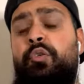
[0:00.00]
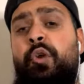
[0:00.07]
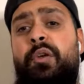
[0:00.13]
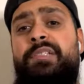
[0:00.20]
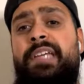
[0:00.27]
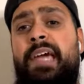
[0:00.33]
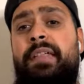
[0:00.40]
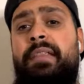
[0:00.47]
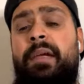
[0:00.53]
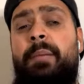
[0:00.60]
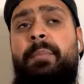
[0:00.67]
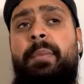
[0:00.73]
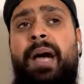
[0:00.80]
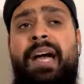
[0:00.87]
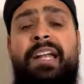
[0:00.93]
rotate
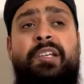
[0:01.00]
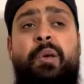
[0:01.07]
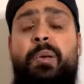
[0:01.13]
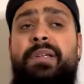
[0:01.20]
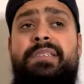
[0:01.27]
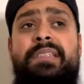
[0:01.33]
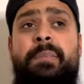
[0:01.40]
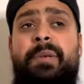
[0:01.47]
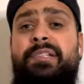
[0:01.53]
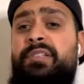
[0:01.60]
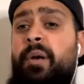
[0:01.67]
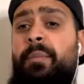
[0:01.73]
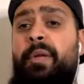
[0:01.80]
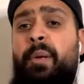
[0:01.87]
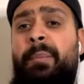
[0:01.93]
them, and I don't want to see
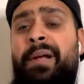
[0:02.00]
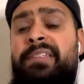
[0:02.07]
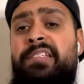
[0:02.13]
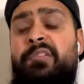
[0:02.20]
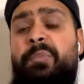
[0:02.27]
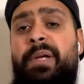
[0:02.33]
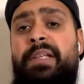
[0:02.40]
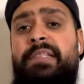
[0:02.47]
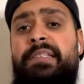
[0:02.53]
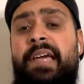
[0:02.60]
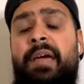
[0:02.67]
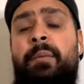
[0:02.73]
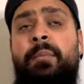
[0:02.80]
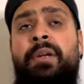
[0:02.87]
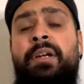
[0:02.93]
McTominay and Matic play this
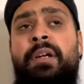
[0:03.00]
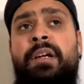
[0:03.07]
game